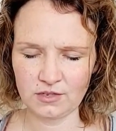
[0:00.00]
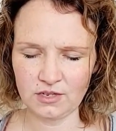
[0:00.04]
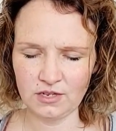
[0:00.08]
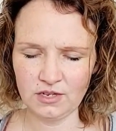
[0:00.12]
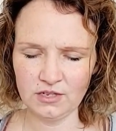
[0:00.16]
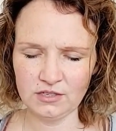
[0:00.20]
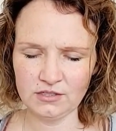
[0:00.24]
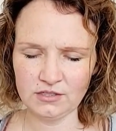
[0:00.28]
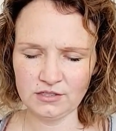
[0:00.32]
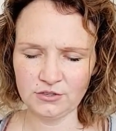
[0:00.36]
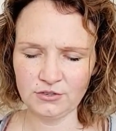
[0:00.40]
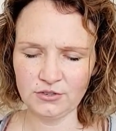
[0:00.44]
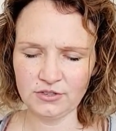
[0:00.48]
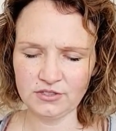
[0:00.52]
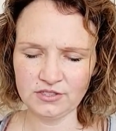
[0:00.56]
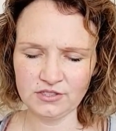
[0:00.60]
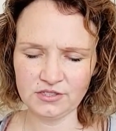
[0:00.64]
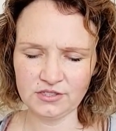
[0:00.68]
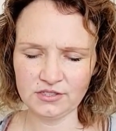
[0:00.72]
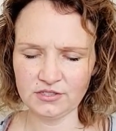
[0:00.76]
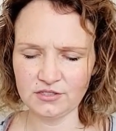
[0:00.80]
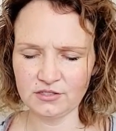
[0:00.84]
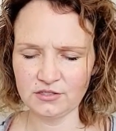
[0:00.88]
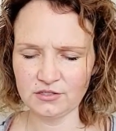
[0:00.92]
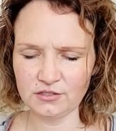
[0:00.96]
It's interesting
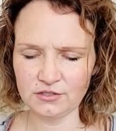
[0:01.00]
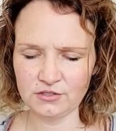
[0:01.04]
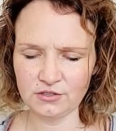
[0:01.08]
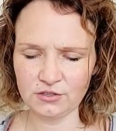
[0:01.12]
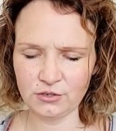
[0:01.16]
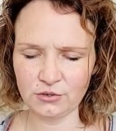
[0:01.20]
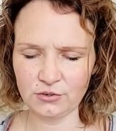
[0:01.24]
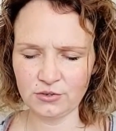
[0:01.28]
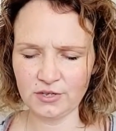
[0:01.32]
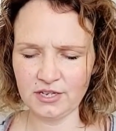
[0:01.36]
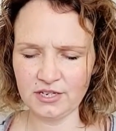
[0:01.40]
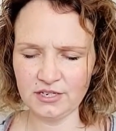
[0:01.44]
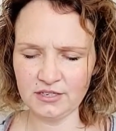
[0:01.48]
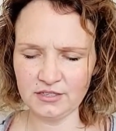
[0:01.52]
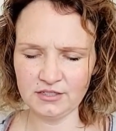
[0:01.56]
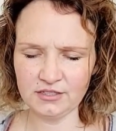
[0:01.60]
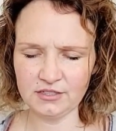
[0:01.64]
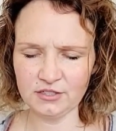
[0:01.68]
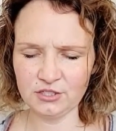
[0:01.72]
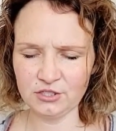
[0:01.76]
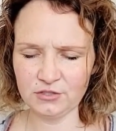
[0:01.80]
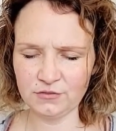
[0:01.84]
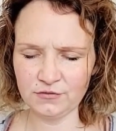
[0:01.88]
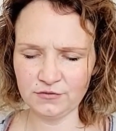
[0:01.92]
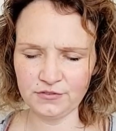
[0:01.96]
because uh, cocaine
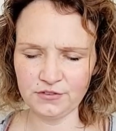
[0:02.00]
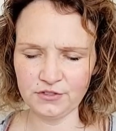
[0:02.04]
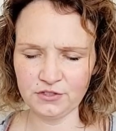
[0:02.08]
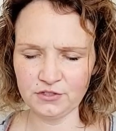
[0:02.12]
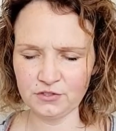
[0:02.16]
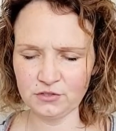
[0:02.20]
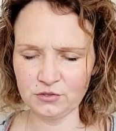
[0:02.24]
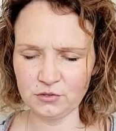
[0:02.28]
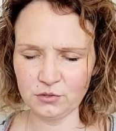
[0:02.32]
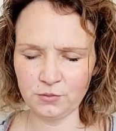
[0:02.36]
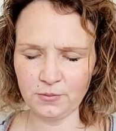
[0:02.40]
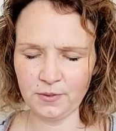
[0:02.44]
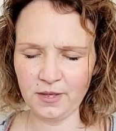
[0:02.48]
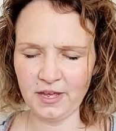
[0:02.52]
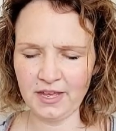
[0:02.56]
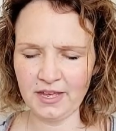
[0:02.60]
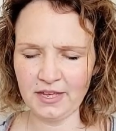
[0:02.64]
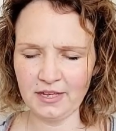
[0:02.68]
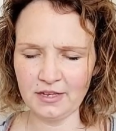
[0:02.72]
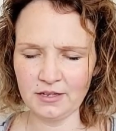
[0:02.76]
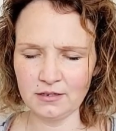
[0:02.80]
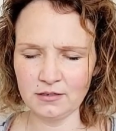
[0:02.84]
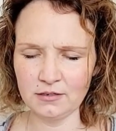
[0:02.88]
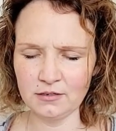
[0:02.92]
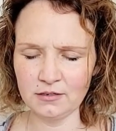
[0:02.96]
addiction feels no
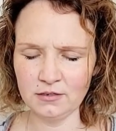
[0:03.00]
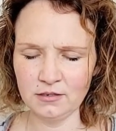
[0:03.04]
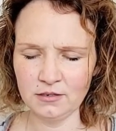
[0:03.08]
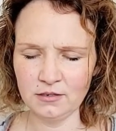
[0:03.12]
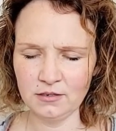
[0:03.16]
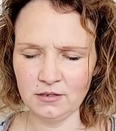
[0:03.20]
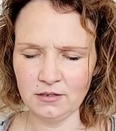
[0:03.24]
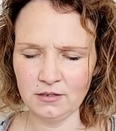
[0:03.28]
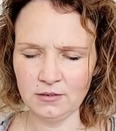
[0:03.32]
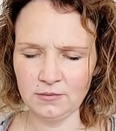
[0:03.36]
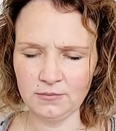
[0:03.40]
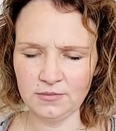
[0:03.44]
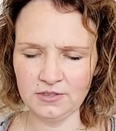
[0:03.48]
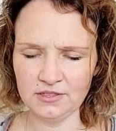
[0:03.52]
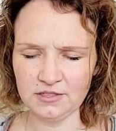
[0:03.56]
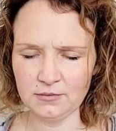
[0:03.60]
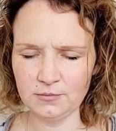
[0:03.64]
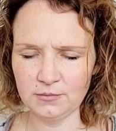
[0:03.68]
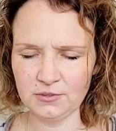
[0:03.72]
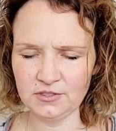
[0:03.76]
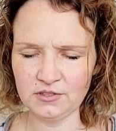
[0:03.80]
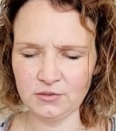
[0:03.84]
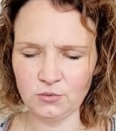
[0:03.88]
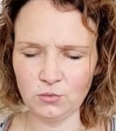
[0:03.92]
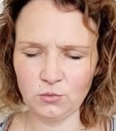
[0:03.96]
pain, but
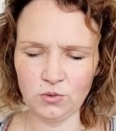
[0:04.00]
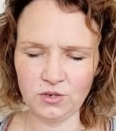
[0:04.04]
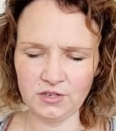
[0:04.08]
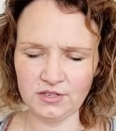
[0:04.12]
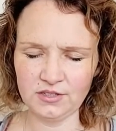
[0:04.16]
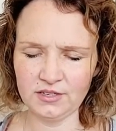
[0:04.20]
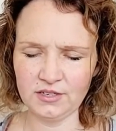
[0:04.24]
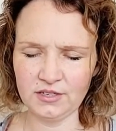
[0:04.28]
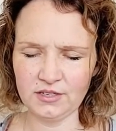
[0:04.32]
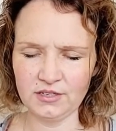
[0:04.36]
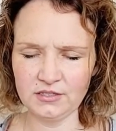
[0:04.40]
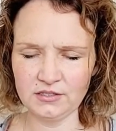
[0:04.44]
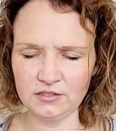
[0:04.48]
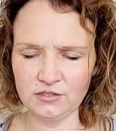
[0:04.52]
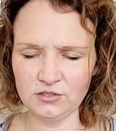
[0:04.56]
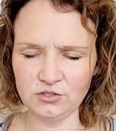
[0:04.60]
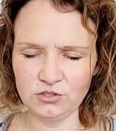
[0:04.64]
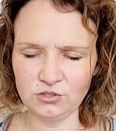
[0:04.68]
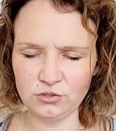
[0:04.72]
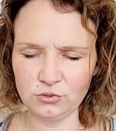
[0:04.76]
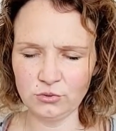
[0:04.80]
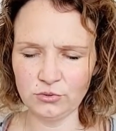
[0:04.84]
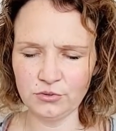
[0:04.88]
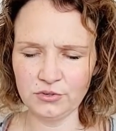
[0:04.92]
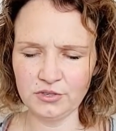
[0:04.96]
but the one that is
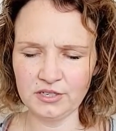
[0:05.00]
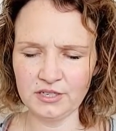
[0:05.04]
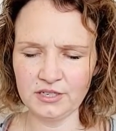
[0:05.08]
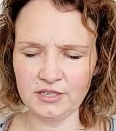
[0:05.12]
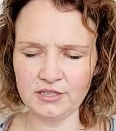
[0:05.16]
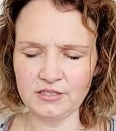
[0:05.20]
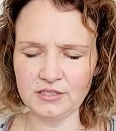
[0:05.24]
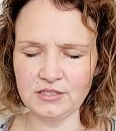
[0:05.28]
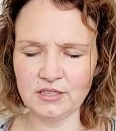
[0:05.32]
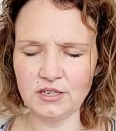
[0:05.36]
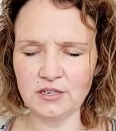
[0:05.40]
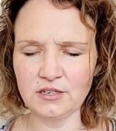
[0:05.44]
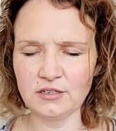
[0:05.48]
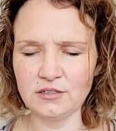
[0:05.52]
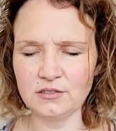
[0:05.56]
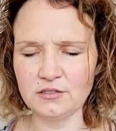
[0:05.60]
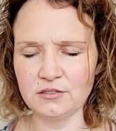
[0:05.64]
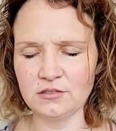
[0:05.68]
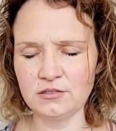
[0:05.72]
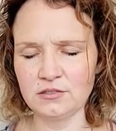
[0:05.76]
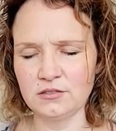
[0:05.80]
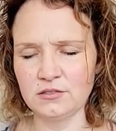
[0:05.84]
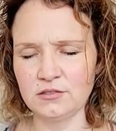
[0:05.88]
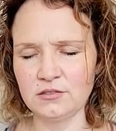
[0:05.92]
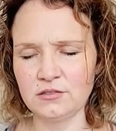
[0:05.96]
enduring it
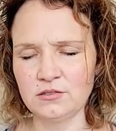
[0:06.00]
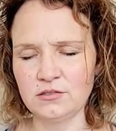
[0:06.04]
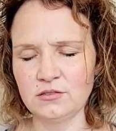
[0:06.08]
does.